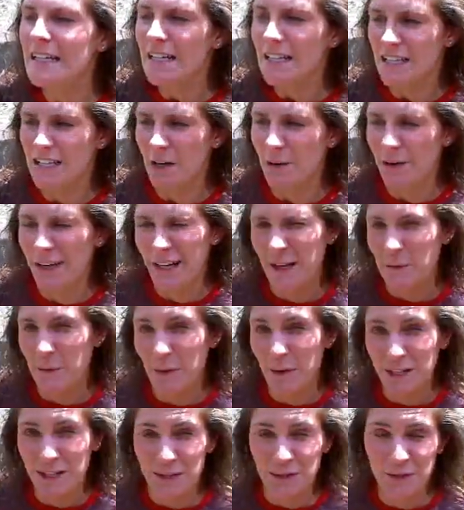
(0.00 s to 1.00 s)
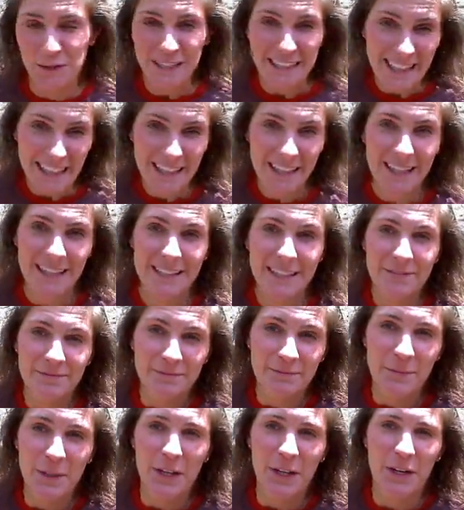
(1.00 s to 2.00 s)
So we ended up going to Tequila's.
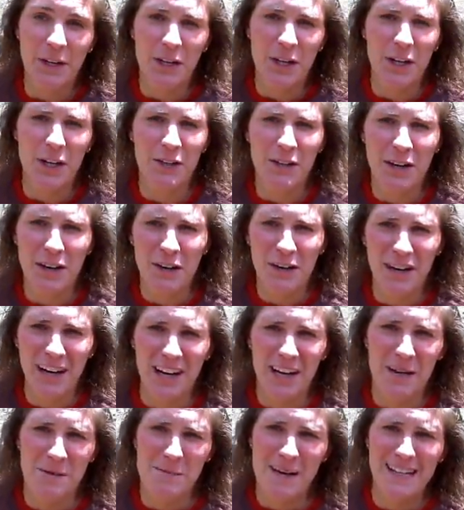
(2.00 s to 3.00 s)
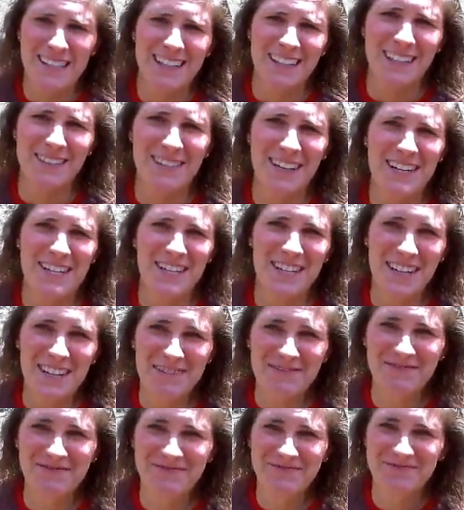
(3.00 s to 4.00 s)
We go to Colorado to eat at a Mexican restaurant,
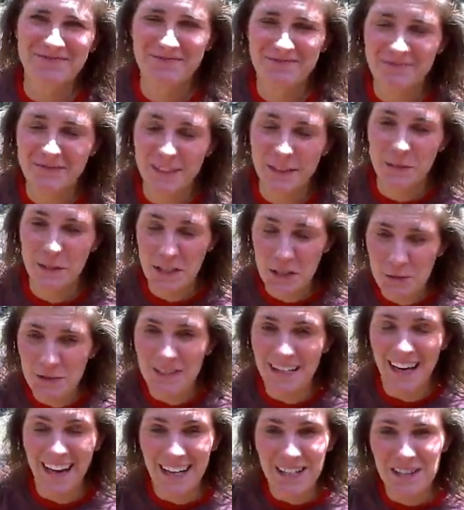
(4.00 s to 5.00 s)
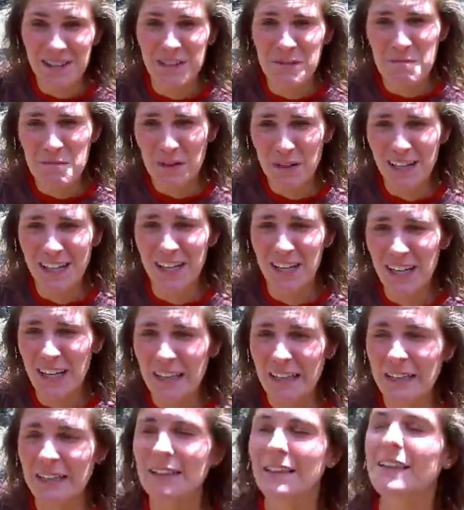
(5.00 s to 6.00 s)
which was actually pretty
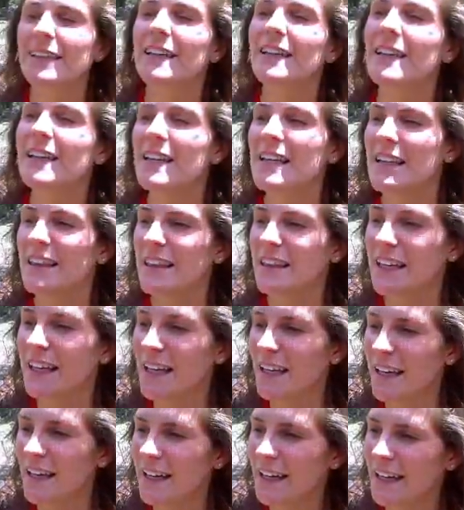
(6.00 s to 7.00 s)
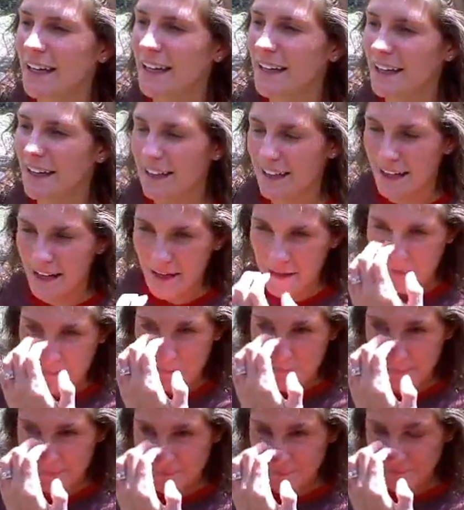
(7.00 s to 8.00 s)
good. Then
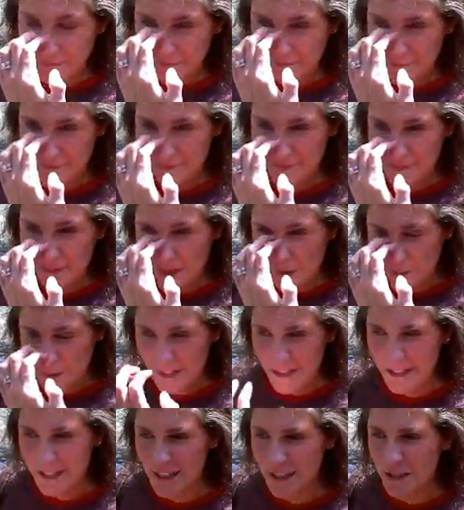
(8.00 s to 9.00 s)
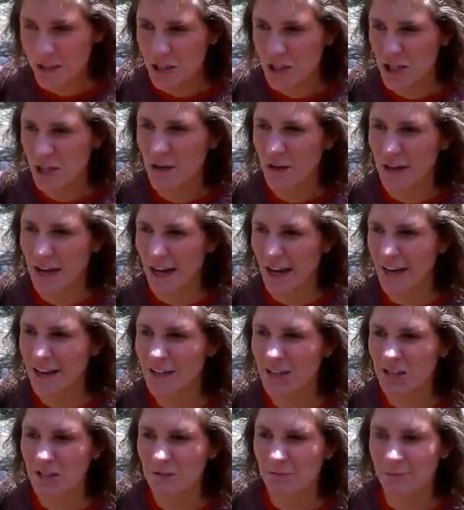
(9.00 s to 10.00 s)
we did another
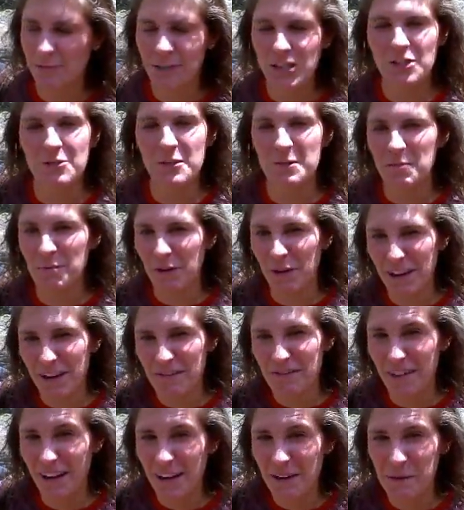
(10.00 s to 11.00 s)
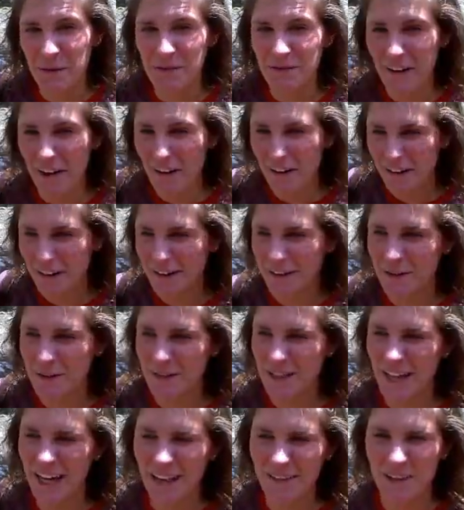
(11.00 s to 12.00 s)
geocache, which was pretty fun. We found it. It
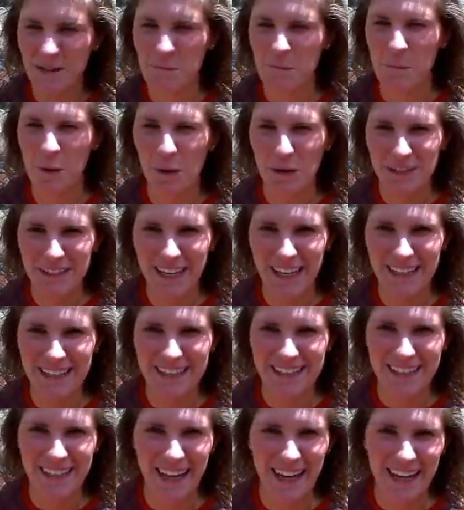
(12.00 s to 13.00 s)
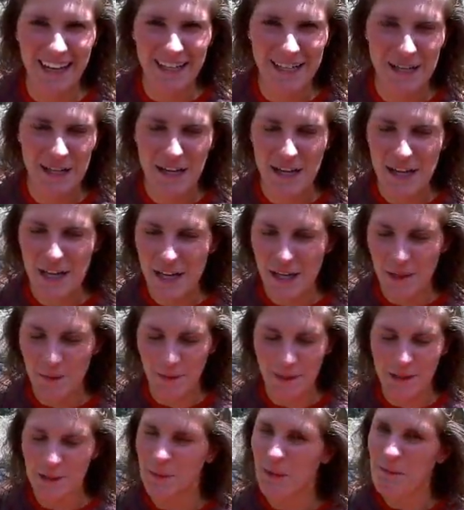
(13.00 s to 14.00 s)
was kind of a multi-stage. You
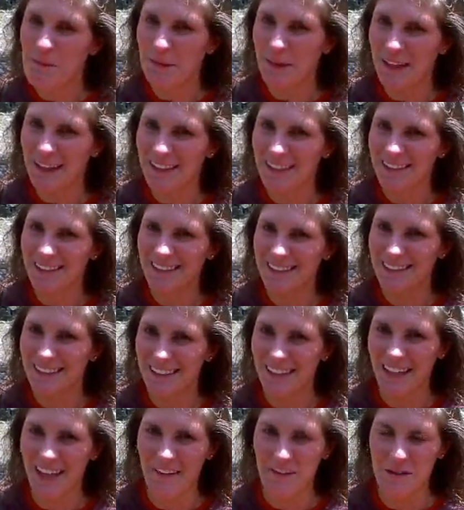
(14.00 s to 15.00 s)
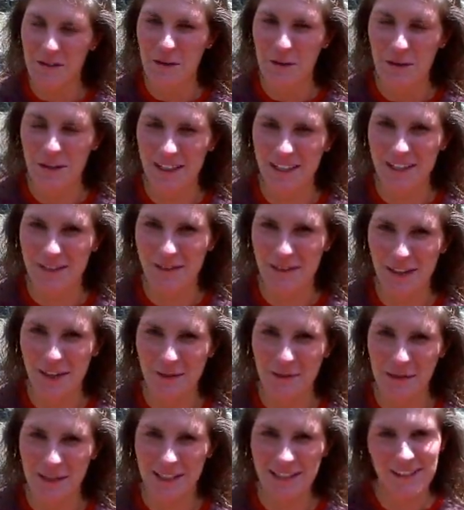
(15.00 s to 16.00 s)
went to one place, they gave you the coordinates for the
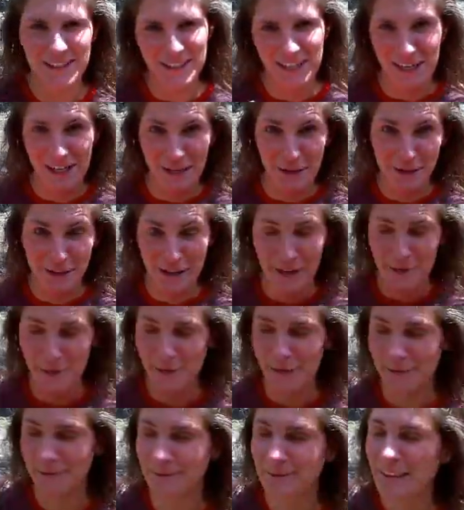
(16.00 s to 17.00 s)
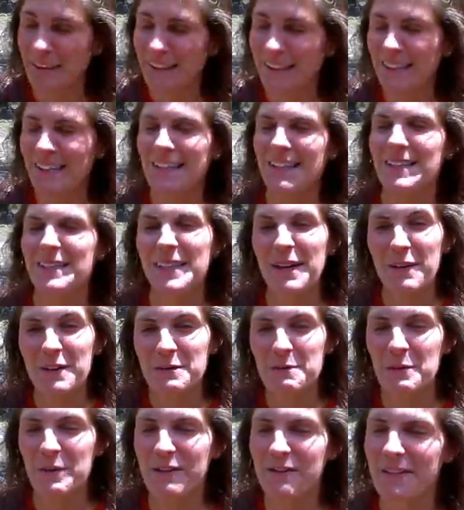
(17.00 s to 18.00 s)
other place, then you had to go to the other one. So that
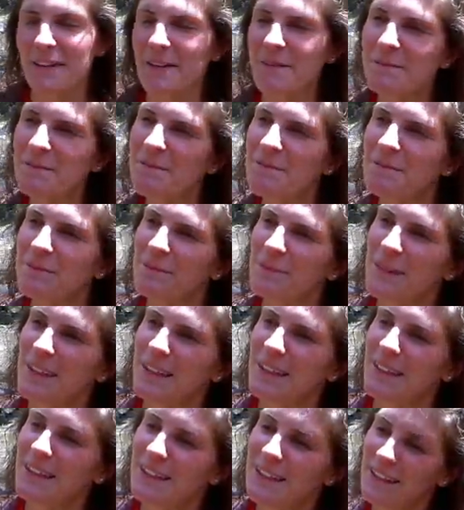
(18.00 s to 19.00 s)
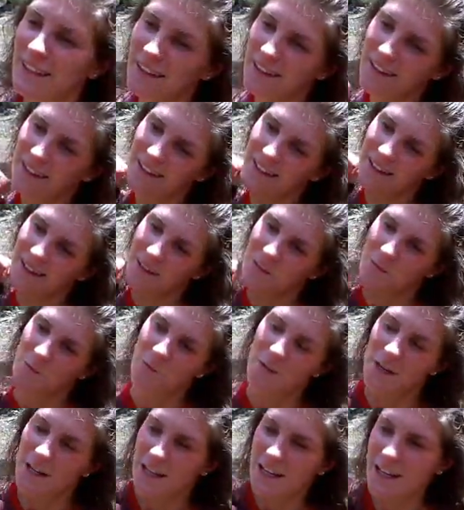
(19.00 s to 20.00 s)
was pretty fun. Then
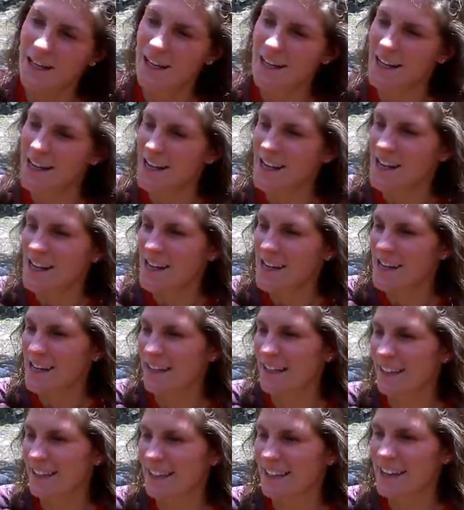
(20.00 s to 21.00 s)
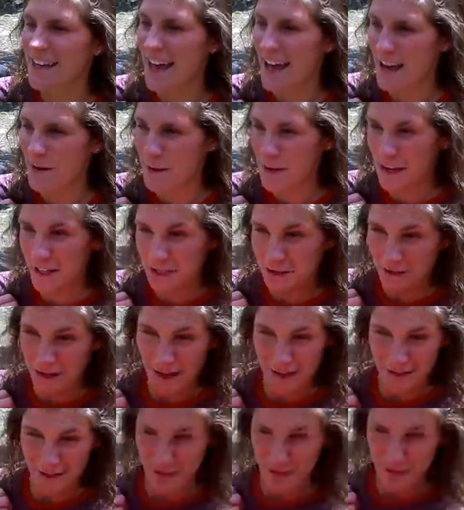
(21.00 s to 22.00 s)
today we got to
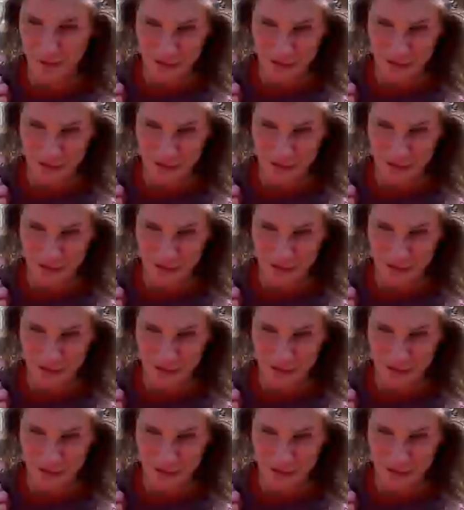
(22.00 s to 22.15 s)
ride on the